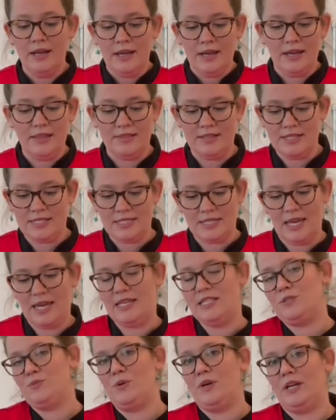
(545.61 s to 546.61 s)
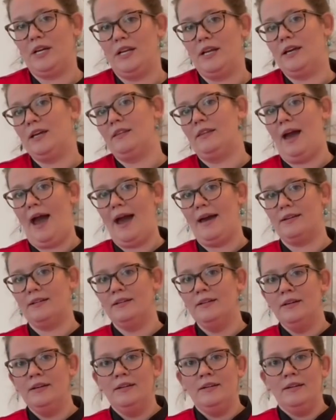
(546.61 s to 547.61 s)
In this case, we're getting that
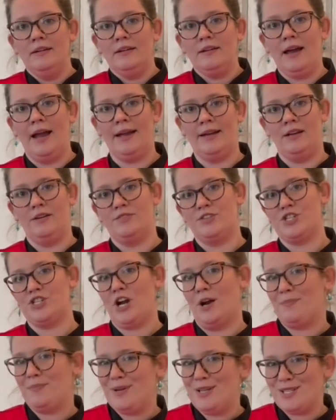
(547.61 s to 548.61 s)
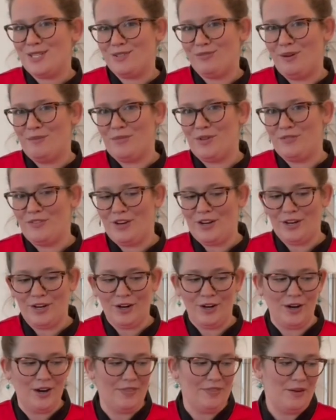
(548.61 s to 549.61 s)
kind of sharpness from the
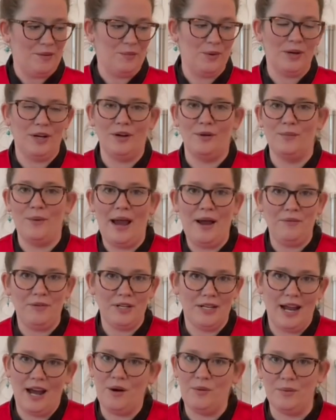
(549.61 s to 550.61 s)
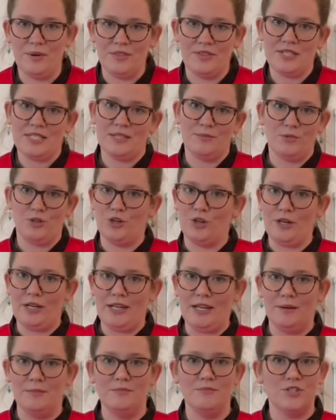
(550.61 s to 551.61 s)
vinegar, and then we're gonna round it out with some
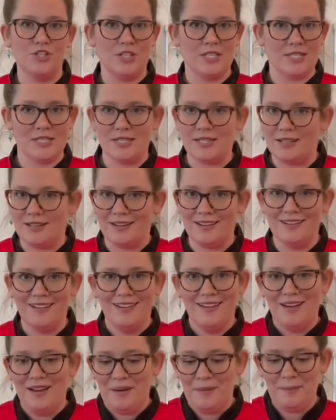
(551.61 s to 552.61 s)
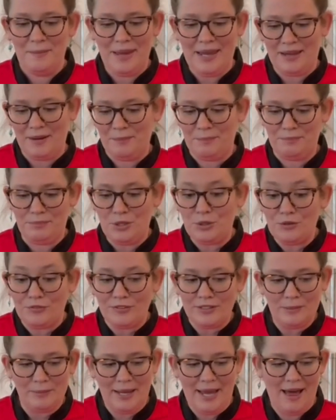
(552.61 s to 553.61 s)
cream just to make a
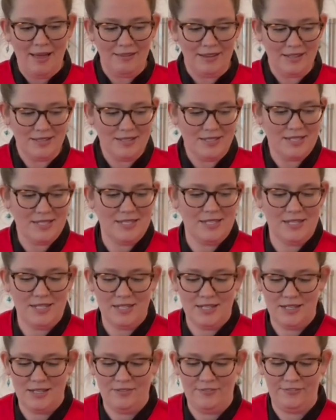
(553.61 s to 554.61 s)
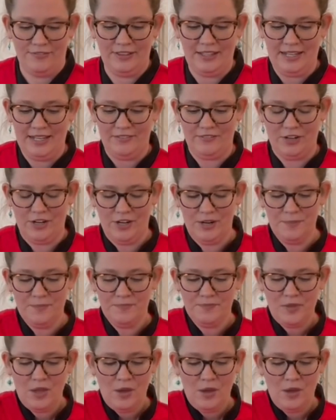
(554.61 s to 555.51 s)
beautifully balanced flavor.